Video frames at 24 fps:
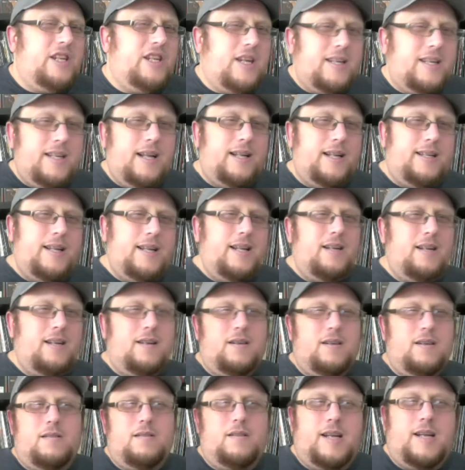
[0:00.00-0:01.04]
it
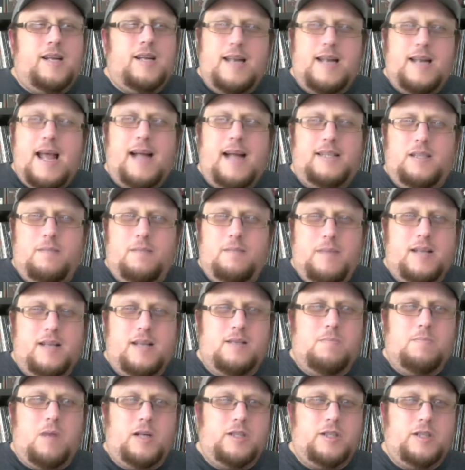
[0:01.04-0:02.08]
didn't connect to me as
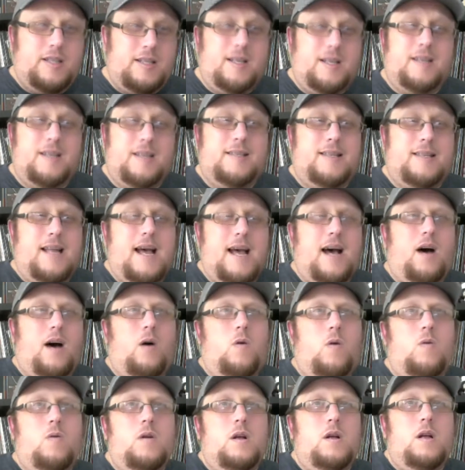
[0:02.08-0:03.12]
much as it does
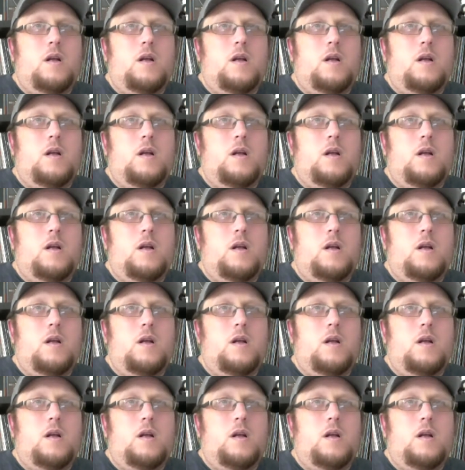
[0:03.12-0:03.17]
now.